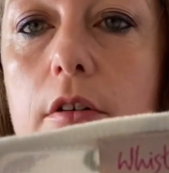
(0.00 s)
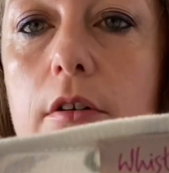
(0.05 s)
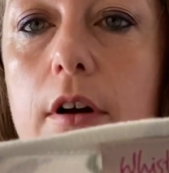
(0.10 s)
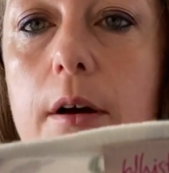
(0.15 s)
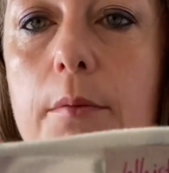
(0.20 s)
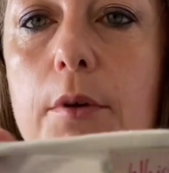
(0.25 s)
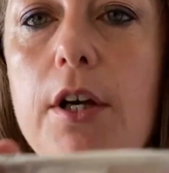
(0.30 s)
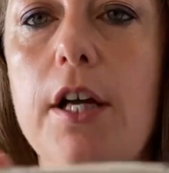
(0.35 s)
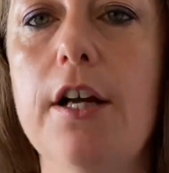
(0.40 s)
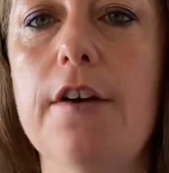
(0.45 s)

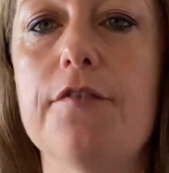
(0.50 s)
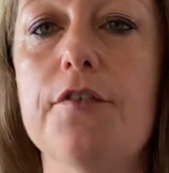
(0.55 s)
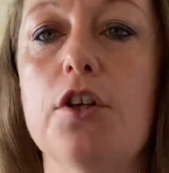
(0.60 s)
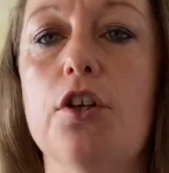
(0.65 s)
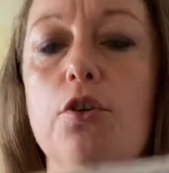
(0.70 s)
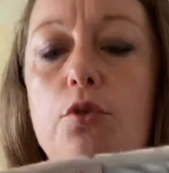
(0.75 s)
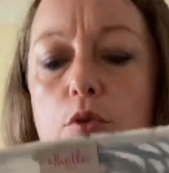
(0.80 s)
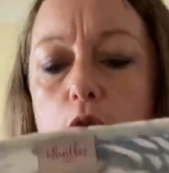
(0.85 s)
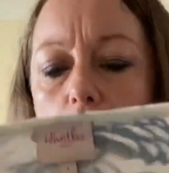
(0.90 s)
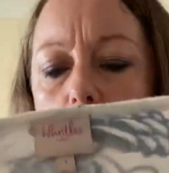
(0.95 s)
I'm going to have to
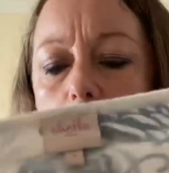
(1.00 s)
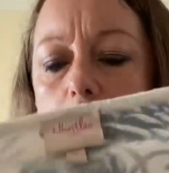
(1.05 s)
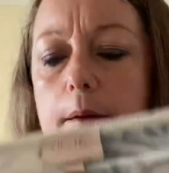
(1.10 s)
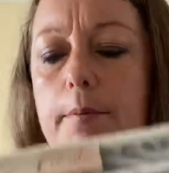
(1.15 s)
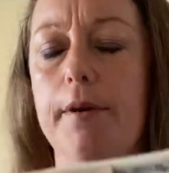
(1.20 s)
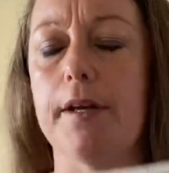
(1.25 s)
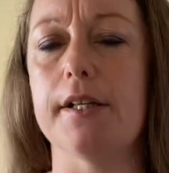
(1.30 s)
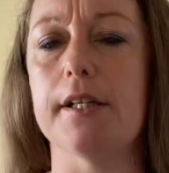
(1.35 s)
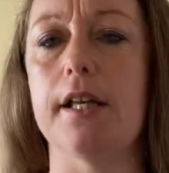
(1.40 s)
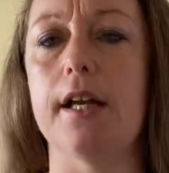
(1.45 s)
Google that
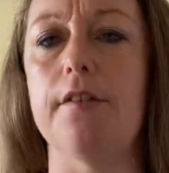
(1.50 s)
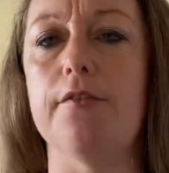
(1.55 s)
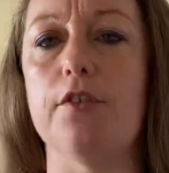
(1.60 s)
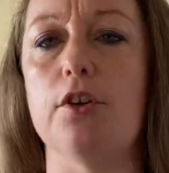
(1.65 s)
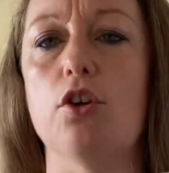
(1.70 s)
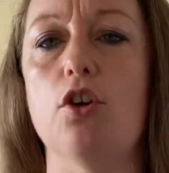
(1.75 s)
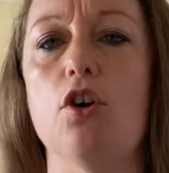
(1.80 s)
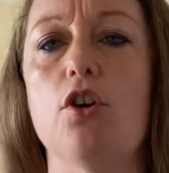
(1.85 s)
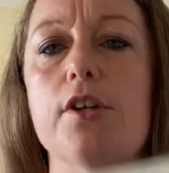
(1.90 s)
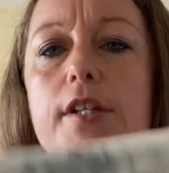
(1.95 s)
because I
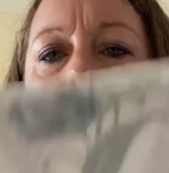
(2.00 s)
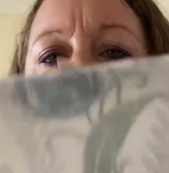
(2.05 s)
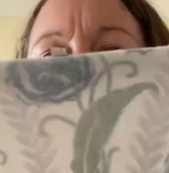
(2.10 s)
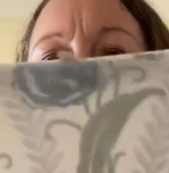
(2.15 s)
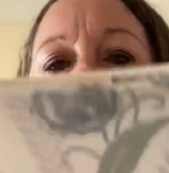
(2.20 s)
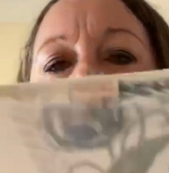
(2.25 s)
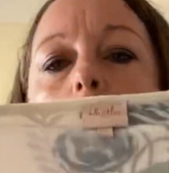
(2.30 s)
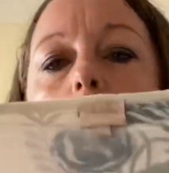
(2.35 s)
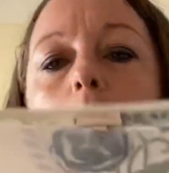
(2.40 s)
haven't got a size 1